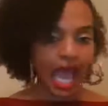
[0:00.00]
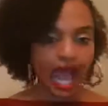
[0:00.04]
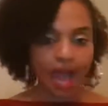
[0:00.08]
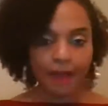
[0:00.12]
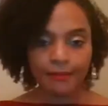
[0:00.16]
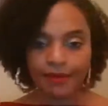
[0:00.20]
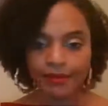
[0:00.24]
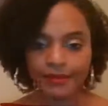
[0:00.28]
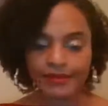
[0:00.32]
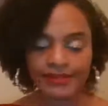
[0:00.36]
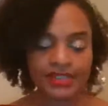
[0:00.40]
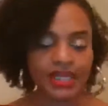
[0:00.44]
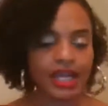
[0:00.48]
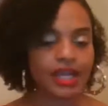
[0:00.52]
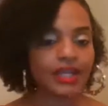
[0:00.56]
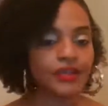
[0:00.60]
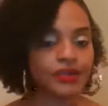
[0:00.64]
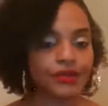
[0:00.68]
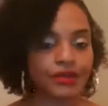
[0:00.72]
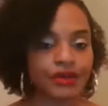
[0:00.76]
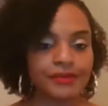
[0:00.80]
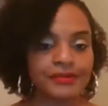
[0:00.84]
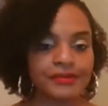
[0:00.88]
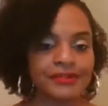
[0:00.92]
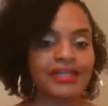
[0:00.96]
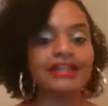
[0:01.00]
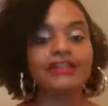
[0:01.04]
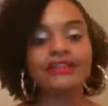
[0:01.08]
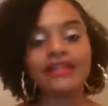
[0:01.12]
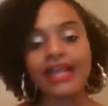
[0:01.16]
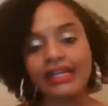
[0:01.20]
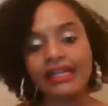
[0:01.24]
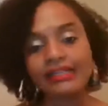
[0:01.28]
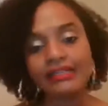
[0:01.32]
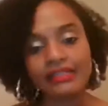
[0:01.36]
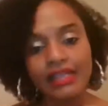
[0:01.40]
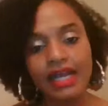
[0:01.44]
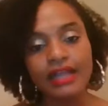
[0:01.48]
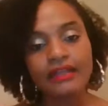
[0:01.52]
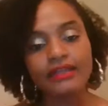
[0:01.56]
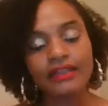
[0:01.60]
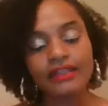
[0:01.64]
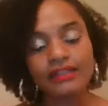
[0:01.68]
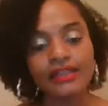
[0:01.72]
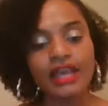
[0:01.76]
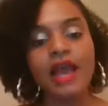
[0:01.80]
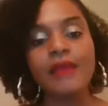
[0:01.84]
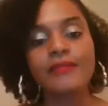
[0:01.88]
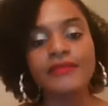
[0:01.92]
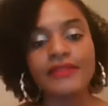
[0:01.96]
I'm upset, you're upset, that's not the
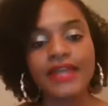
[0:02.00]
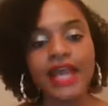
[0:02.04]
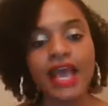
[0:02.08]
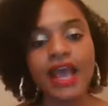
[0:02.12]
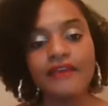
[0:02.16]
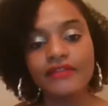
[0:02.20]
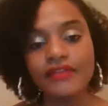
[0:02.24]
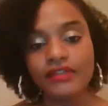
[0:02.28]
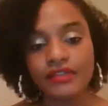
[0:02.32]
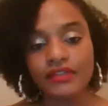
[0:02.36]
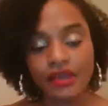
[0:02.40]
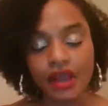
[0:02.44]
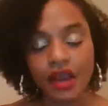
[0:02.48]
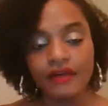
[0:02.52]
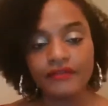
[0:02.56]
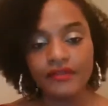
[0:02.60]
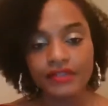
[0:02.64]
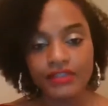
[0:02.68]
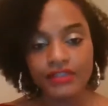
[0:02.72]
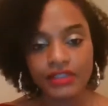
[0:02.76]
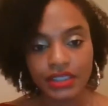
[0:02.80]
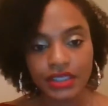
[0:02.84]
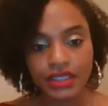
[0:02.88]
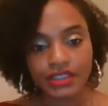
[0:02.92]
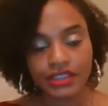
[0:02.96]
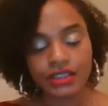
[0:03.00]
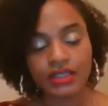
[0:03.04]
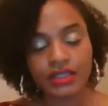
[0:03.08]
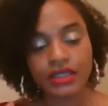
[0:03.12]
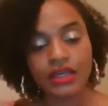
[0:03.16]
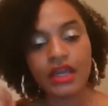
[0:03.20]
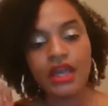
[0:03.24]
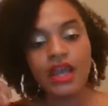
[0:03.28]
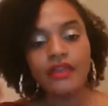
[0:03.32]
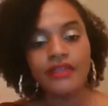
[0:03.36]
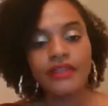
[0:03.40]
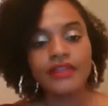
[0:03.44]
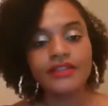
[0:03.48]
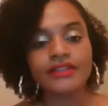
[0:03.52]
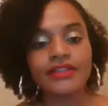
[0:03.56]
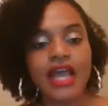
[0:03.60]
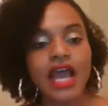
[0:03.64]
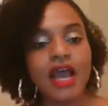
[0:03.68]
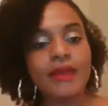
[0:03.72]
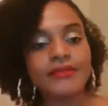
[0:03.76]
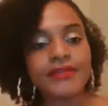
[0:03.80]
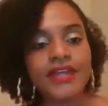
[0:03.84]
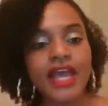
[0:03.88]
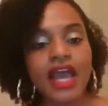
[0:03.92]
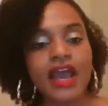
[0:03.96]
time to have this conversation. The
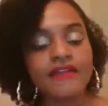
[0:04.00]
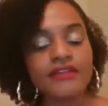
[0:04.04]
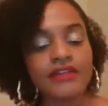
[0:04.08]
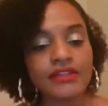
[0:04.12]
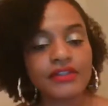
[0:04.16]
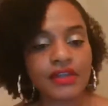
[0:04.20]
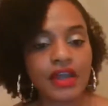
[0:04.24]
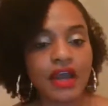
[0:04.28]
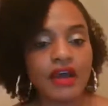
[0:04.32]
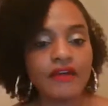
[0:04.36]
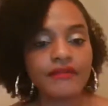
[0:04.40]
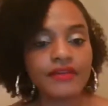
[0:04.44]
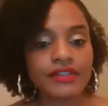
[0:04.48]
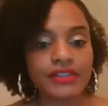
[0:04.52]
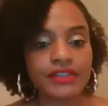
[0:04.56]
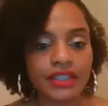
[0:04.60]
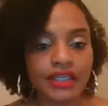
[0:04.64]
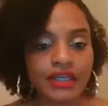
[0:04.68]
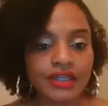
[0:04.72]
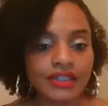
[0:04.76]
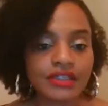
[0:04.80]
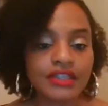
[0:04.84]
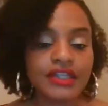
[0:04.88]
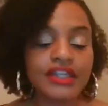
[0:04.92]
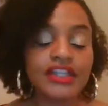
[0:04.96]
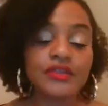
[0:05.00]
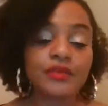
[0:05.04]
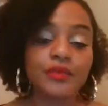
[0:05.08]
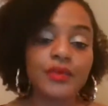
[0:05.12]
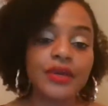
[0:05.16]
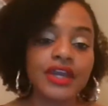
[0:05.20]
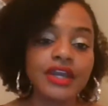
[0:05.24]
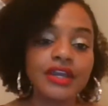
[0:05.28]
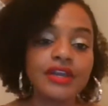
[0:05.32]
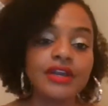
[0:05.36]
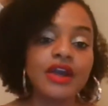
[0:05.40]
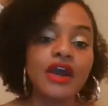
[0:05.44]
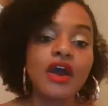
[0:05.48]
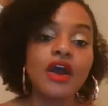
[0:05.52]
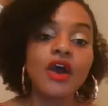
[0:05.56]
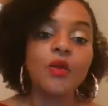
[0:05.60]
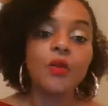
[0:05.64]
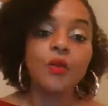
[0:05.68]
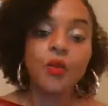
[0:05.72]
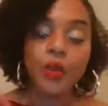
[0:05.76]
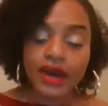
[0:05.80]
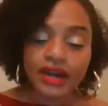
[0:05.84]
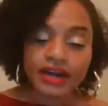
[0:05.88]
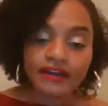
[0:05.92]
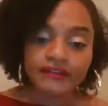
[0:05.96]
time to have this conversation is when
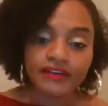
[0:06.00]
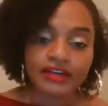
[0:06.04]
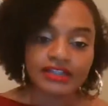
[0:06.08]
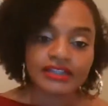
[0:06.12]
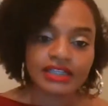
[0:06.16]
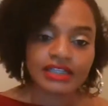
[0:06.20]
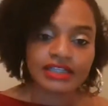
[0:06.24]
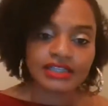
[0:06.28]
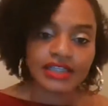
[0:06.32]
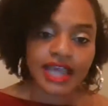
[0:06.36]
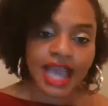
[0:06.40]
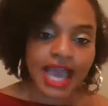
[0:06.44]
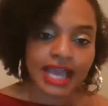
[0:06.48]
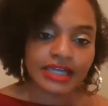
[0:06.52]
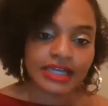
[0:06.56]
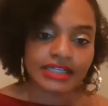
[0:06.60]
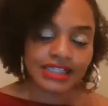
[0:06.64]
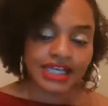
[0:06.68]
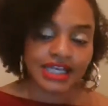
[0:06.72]
one of us has had a